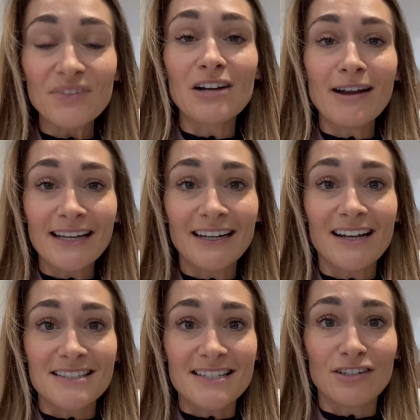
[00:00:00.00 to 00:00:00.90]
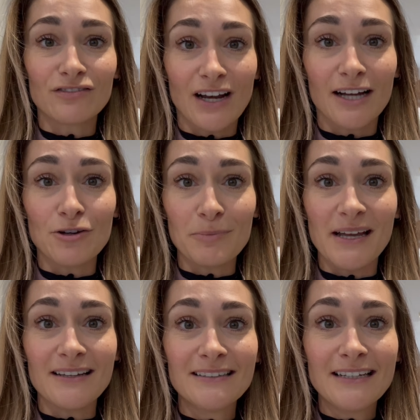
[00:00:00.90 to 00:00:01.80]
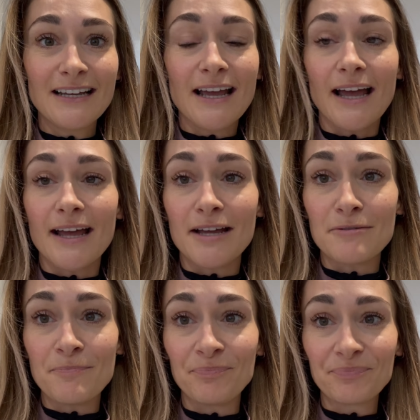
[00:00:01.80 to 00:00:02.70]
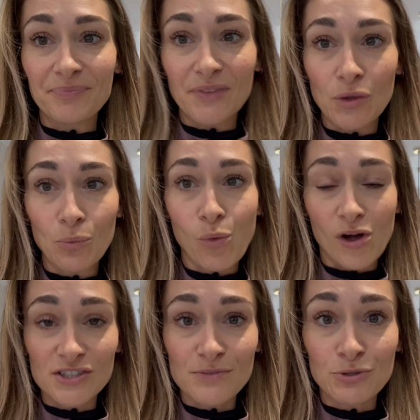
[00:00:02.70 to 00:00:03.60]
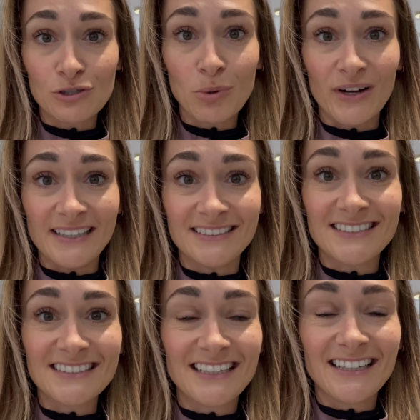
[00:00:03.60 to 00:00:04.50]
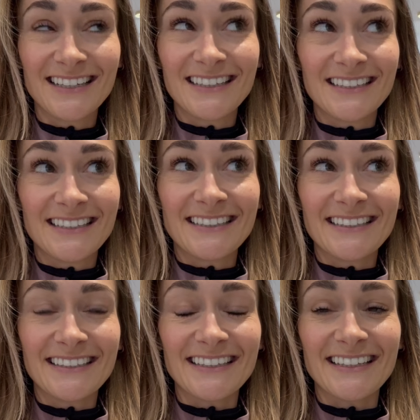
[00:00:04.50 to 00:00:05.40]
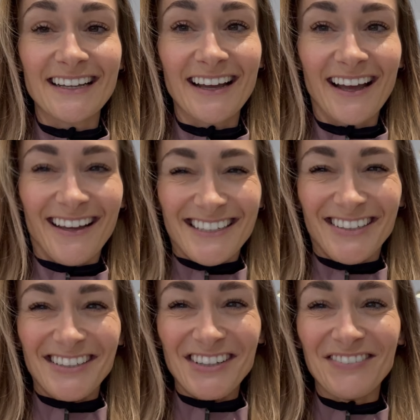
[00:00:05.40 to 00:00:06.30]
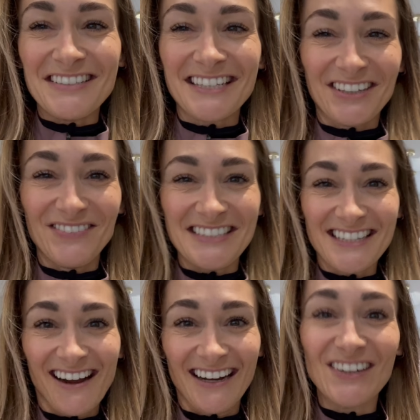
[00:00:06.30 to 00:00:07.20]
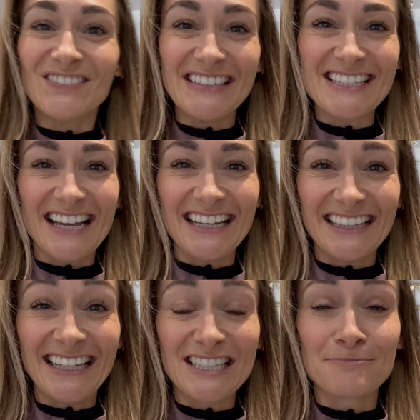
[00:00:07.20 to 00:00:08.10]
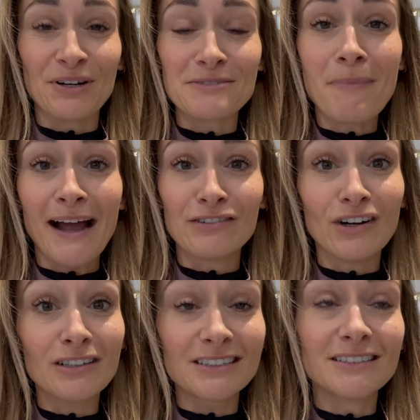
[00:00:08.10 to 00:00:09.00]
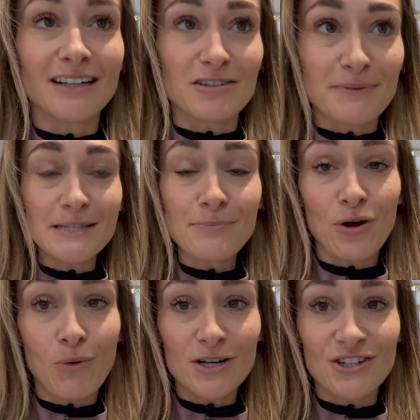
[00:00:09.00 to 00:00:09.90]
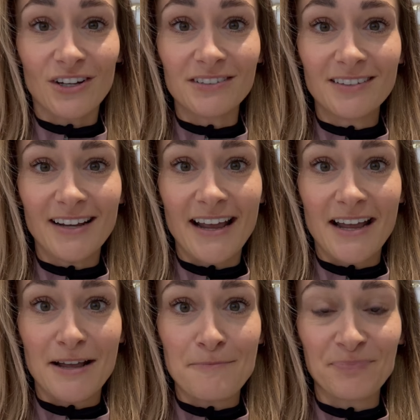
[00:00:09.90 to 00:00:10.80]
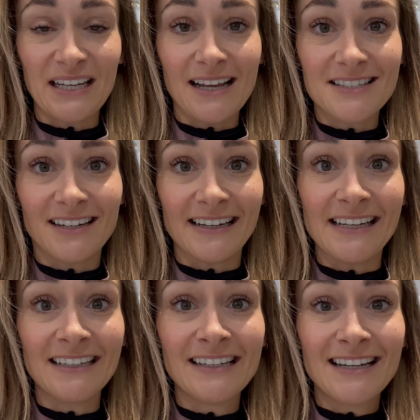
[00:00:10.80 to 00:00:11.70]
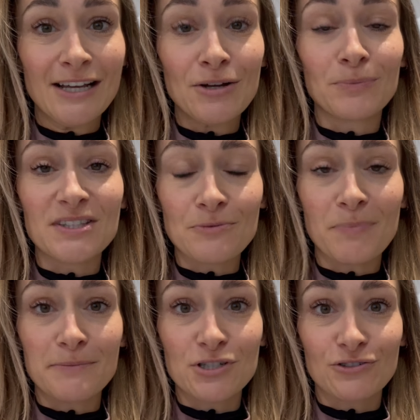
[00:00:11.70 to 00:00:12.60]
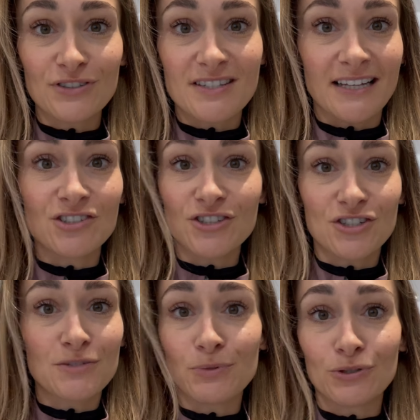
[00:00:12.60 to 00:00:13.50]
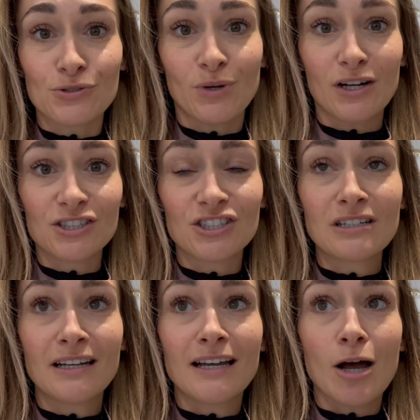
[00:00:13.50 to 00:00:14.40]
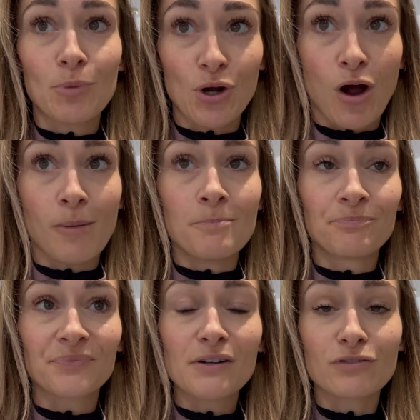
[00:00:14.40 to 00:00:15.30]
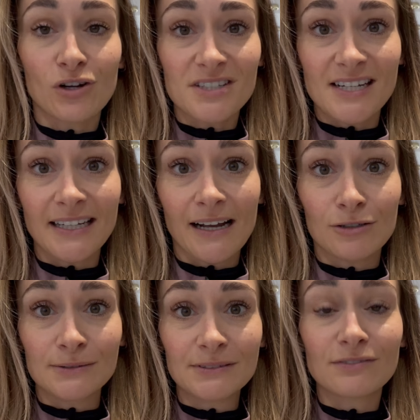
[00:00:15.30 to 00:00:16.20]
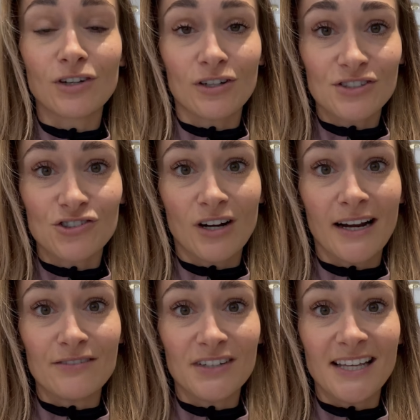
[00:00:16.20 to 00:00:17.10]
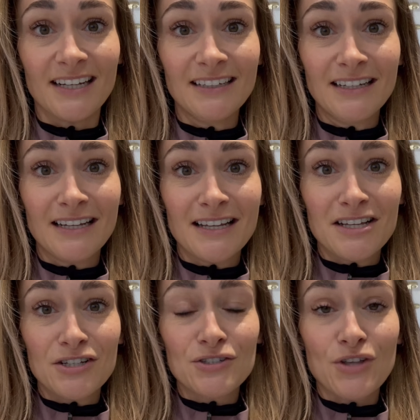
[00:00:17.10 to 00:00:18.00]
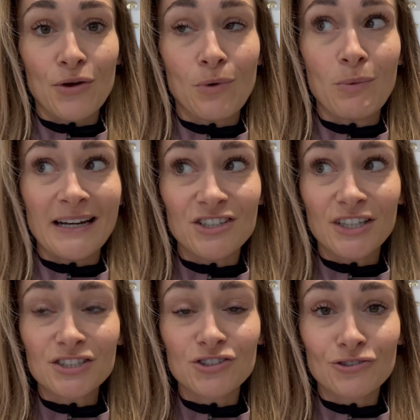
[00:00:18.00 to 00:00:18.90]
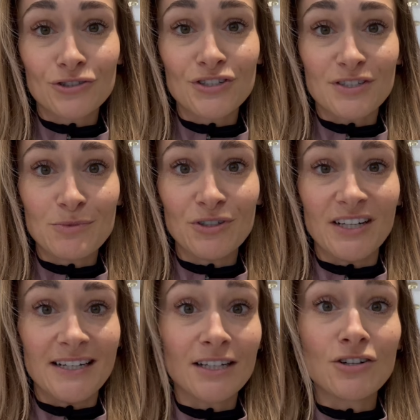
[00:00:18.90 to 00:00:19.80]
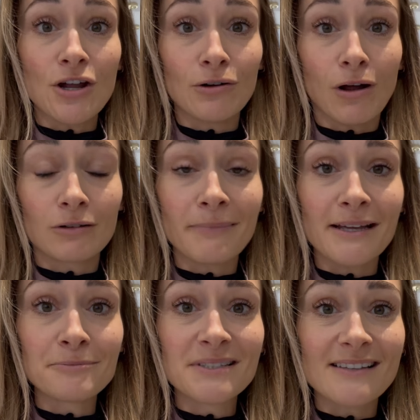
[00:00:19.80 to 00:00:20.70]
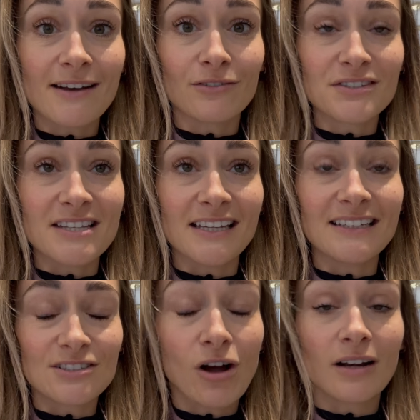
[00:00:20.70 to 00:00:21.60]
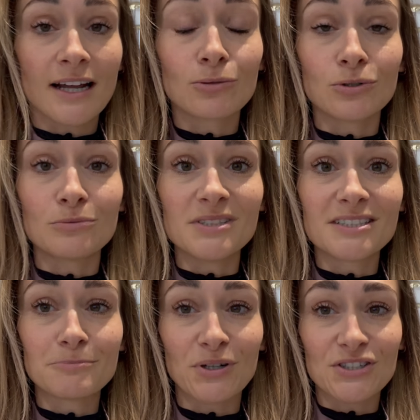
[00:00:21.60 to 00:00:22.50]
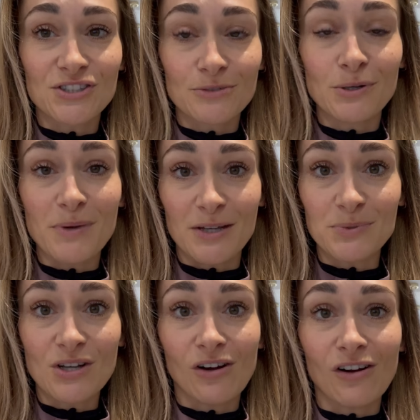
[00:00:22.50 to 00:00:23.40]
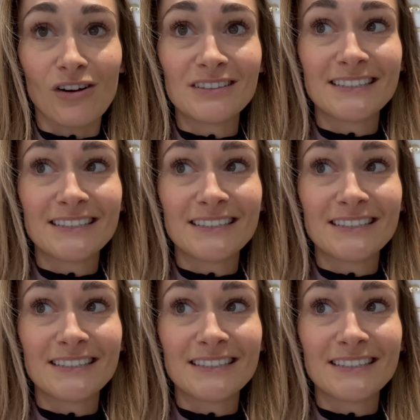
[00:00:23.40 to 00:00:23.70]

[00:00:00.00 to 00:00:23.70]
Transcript: I recognise it's going to fly up it. One small point, I don't know if he's going to be shy of me saying this, but it's my fault. I was put a wash on last night with some bib shorts in, just a sports wash, put it on, forgot to take it out, forgot to dry everything. So when he checked his drawers this morning, he had no long bibs, and obviously he's got leg warmers, but his summer bibs are,